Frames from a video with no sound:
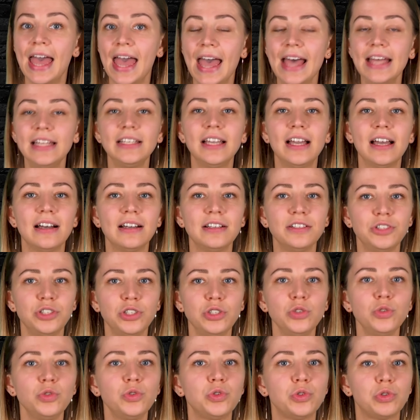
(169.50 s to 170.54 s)
and
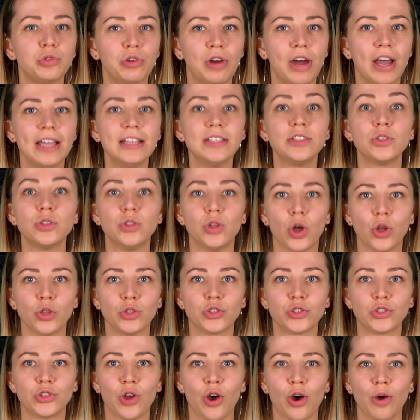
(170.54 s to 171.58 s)
continue to rise
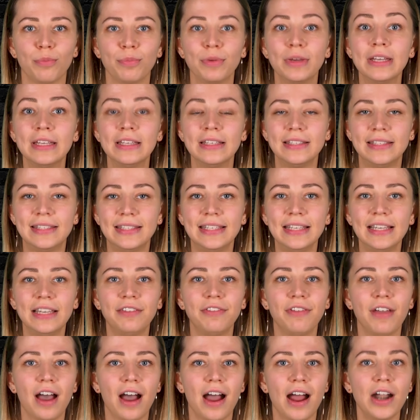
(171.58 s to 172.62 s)
non-stop. CEEK
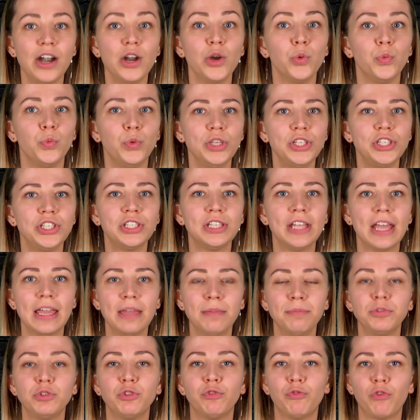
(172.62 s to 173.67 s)
VR, which
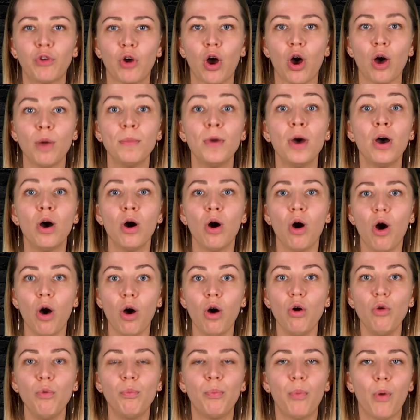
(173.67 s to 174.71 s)
named from
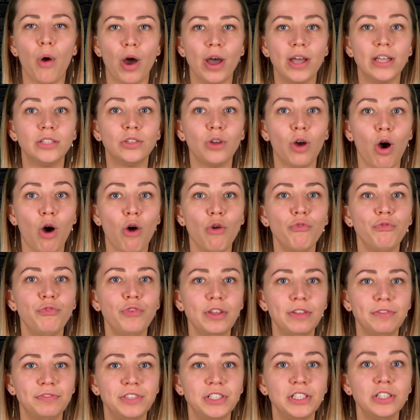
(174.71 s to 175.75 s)

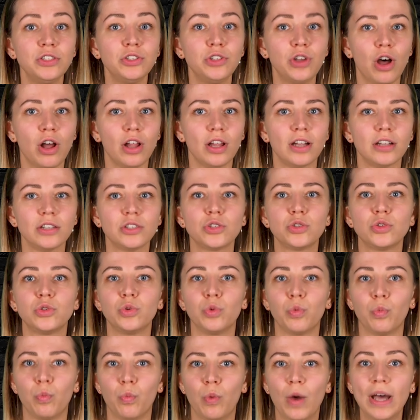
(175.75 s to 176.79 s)
$0.015
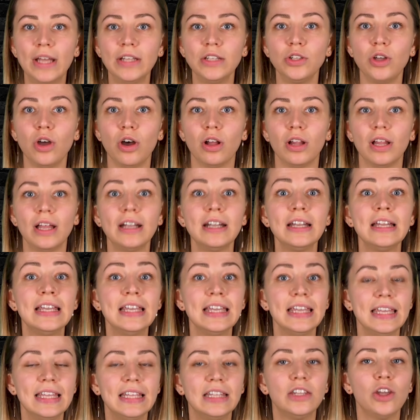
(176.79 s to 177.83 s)
to $1
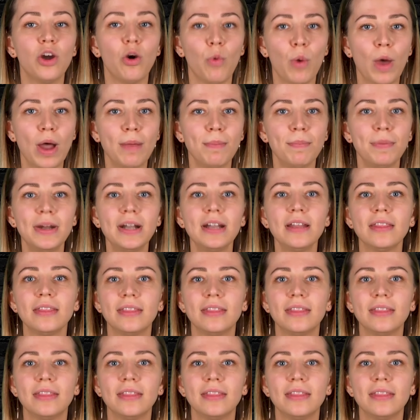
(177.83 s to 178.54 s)
in November,